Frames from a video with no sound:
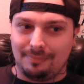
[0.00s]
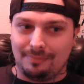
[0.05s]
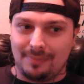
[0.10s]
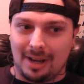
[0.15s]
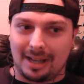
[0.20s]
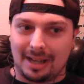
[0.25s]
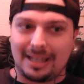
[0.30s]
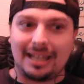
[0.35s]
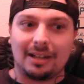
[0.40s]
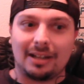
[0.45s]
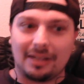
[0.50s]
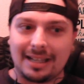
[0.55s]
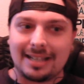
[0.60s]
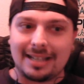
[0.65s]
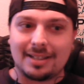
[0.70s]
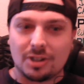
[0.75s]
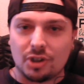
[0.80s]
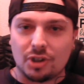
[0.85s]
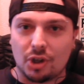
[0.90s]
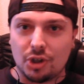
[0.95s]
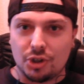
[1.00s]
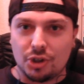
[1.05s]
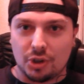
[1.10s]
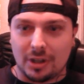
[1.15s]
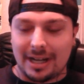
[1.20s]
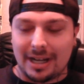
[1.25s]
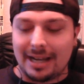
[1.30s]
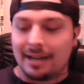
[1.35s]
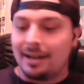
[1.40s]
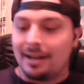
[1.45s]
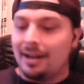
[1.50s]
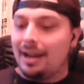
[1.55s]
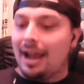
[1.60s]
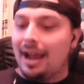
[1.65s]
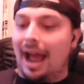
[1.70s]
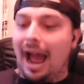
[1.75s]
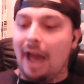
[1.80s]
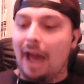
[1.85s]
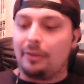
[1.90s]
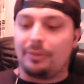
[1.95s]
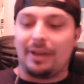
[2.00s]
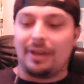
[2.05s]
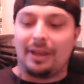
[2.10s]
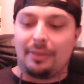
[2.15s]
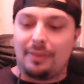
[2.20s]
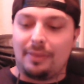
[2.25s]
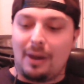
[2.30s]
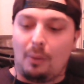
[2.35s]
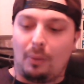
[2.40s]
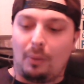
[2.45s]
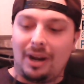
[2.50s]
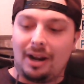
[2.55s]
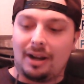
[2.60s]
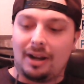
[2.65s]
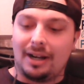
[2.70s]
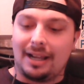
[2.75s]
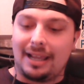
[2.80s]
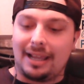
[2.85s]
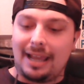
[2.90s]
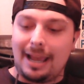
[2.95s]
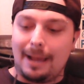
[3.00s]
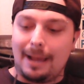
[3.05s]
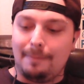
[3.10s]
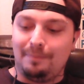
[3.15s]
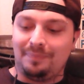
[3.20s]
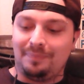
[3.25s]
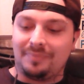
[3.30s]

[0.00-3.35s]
Achilles surgery. I think that we're going to get